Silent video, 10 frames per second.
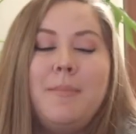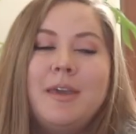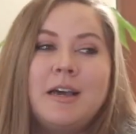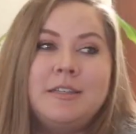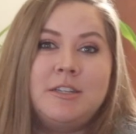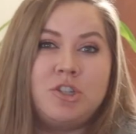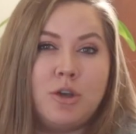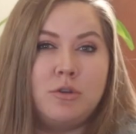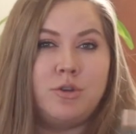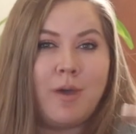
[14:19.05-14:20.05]
because it
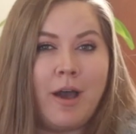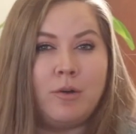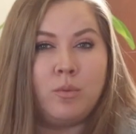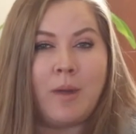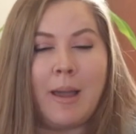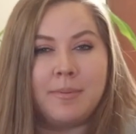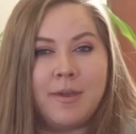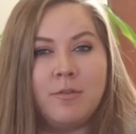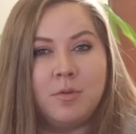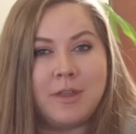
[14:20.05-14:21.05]
shows you how to wrap
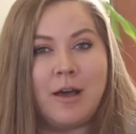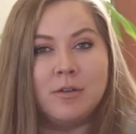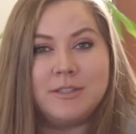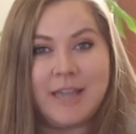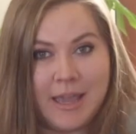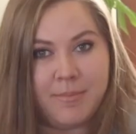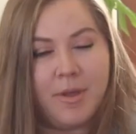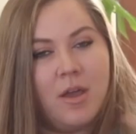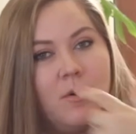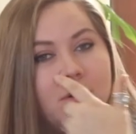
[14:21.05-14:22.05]
gifts without tape,
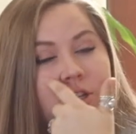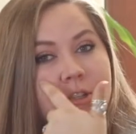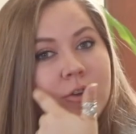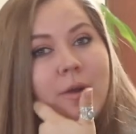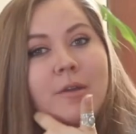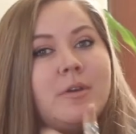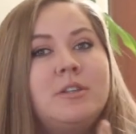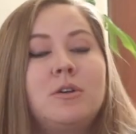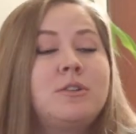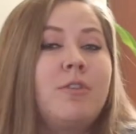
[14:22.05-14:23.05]
which is a great
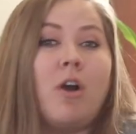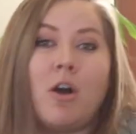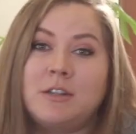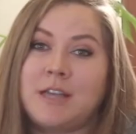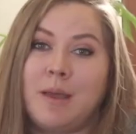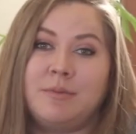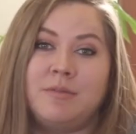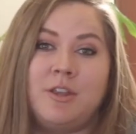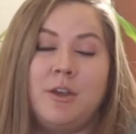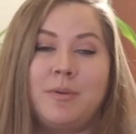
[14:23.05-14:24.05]
resource for all times
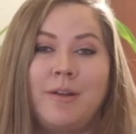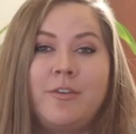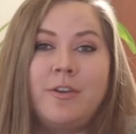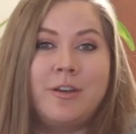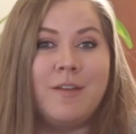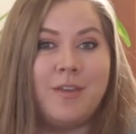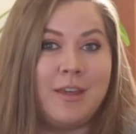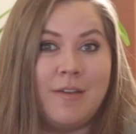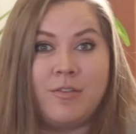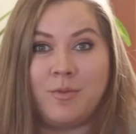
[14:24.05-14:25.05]
of the year whenever you're
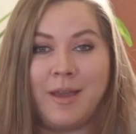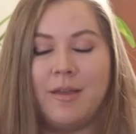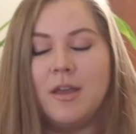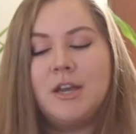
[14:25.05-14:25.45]
giving gifts, right?